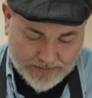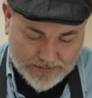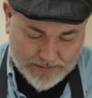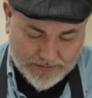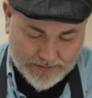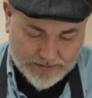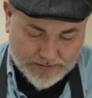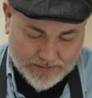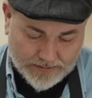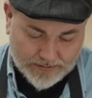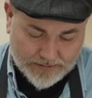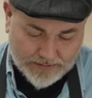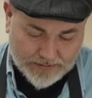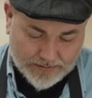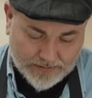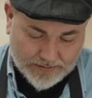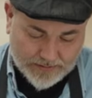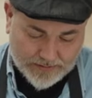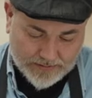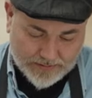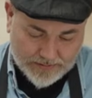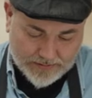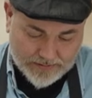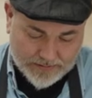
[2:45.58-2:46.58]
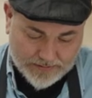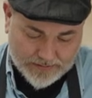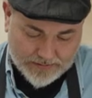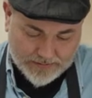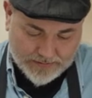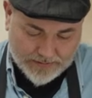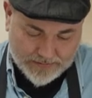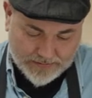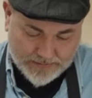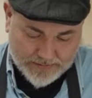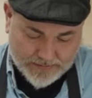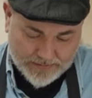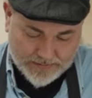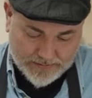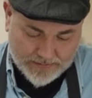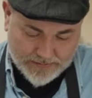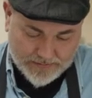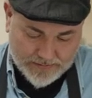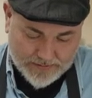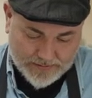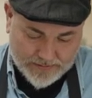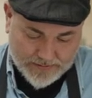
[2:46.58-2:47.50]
No one is speaking in this clip.